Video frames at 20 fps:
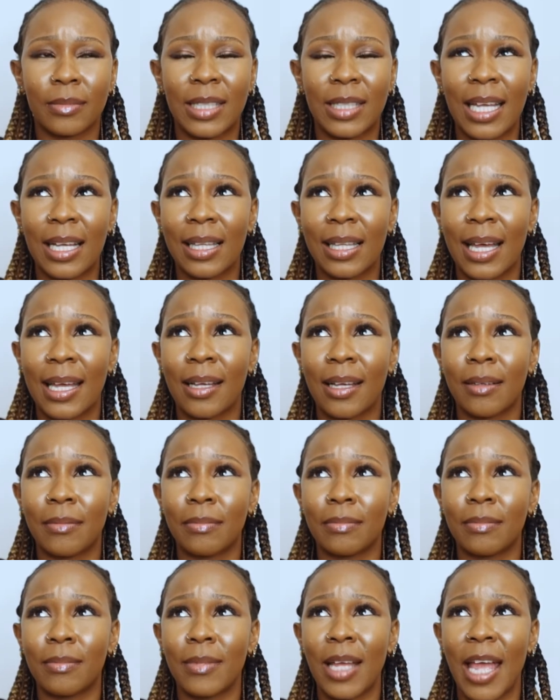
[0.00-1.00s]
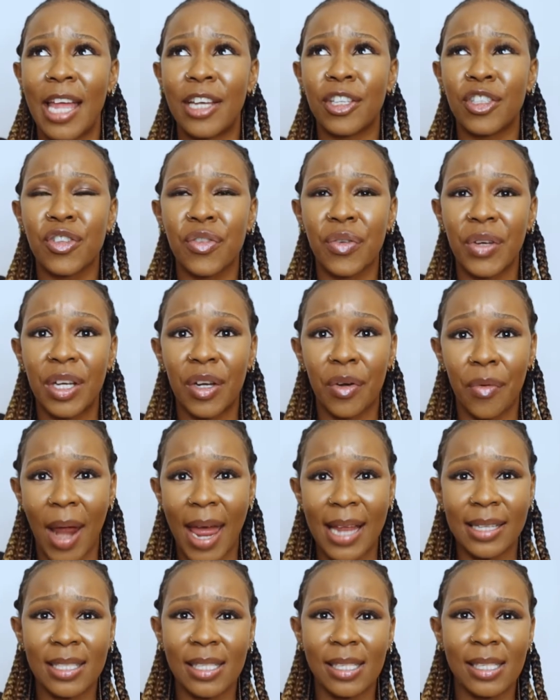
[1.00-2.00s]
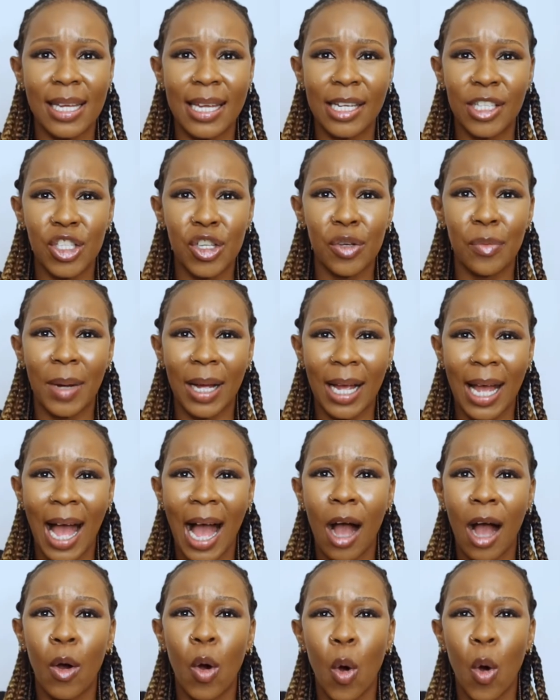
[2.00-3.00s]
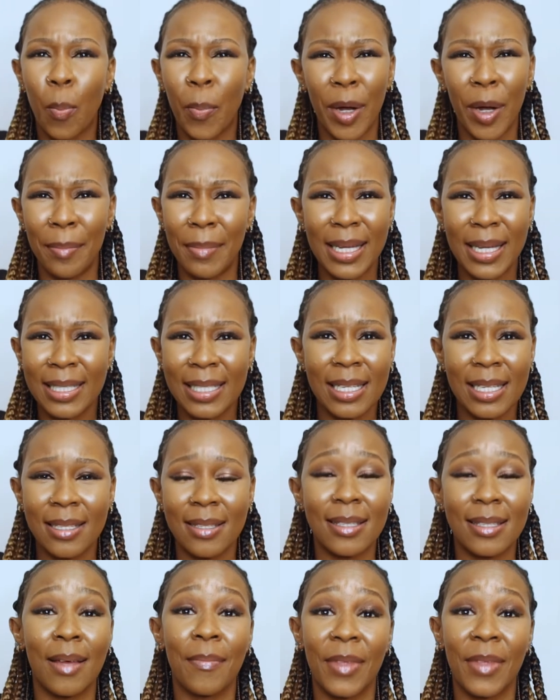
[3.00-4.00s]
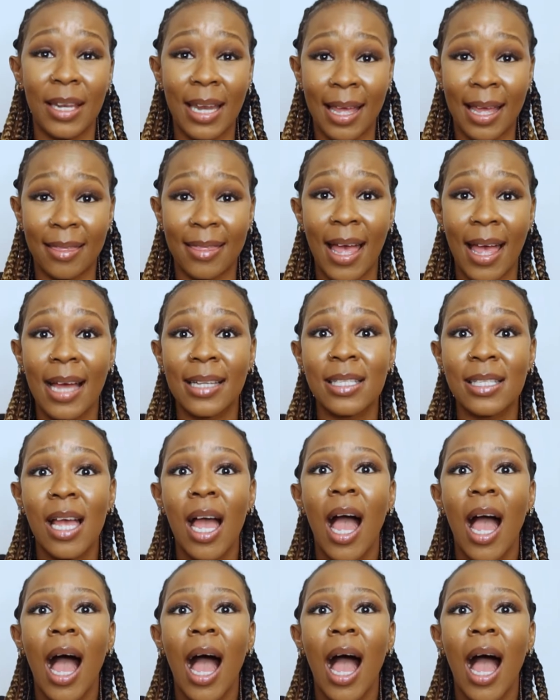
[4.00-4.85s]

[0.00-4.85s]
think like entry granted into Macau or permitted, something like that.